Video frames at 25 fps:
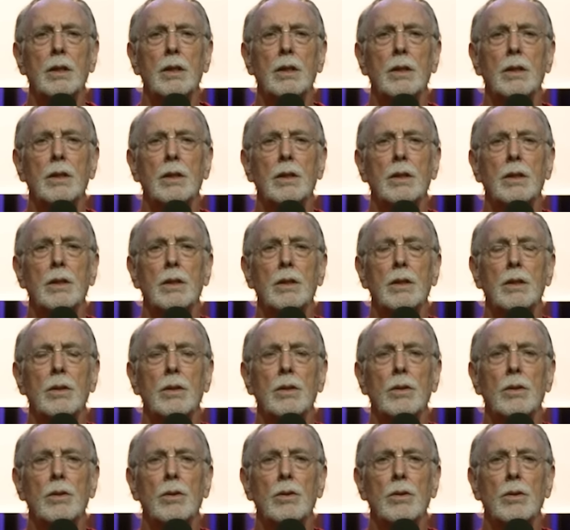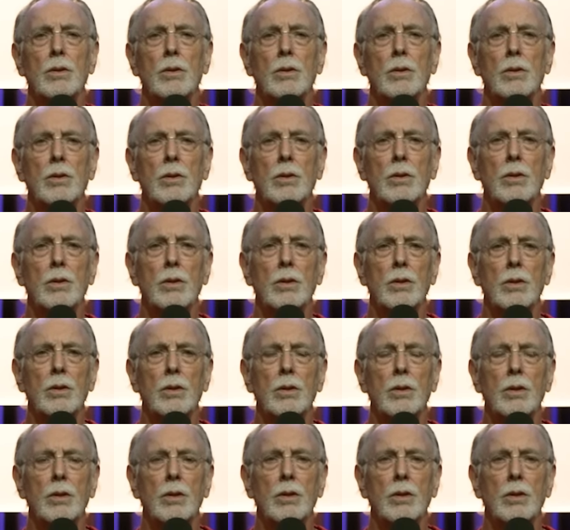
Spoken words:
Nothing is said.